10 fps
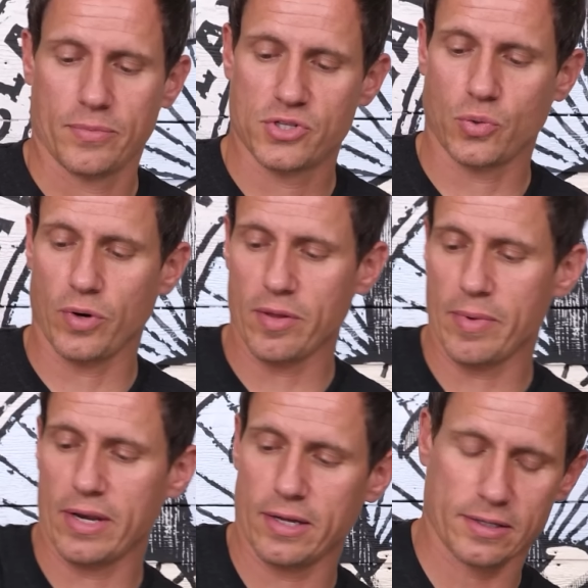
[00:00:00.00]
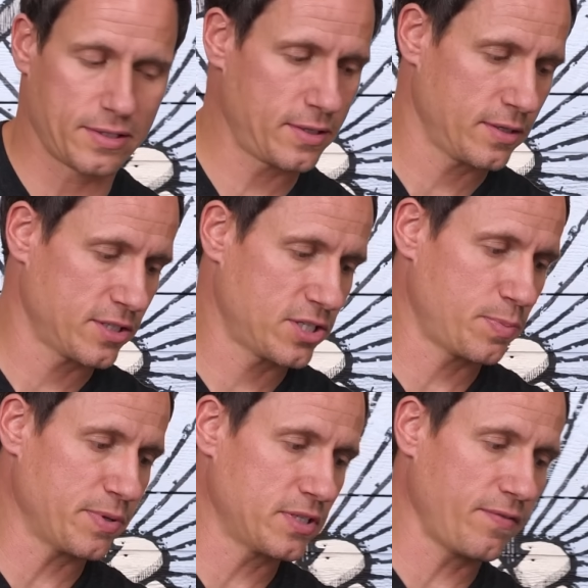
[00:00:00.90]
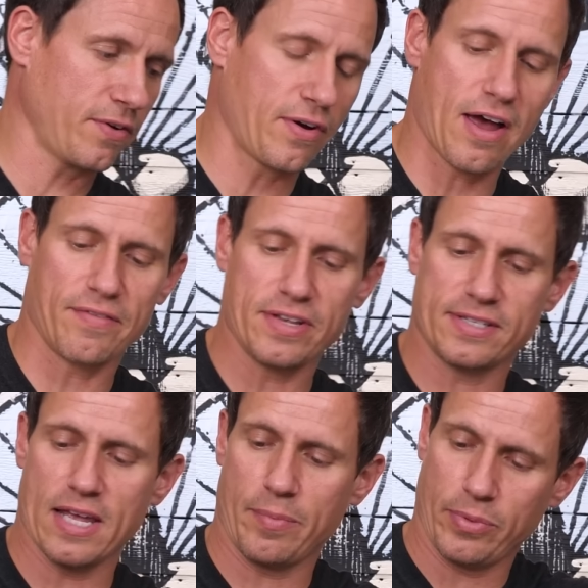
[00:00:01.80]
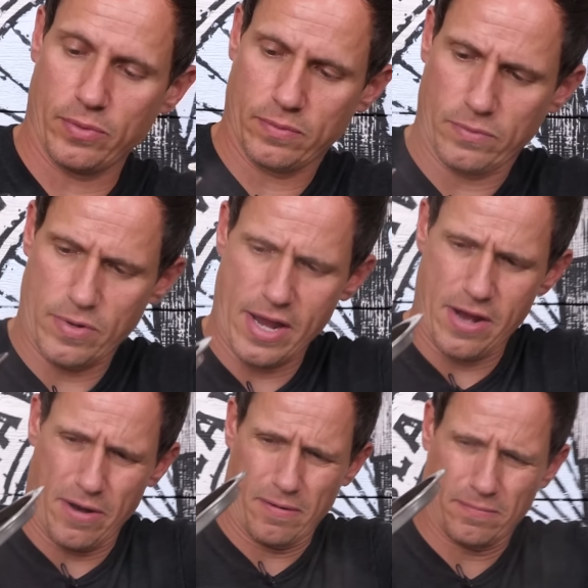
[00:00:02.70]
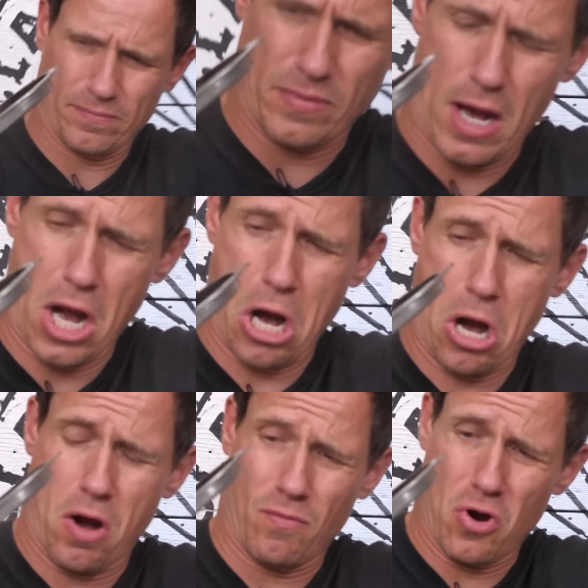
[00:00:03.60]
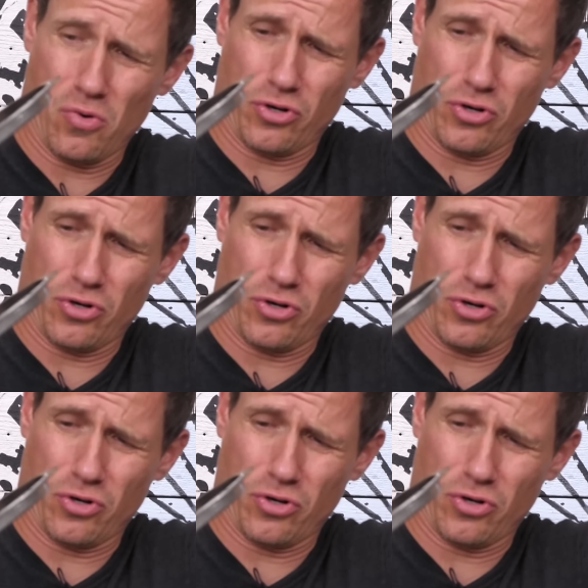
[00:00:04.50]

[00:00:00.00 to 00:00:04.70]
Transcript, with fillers: Twenty minutes specific gravity sample right here. Yeah, oh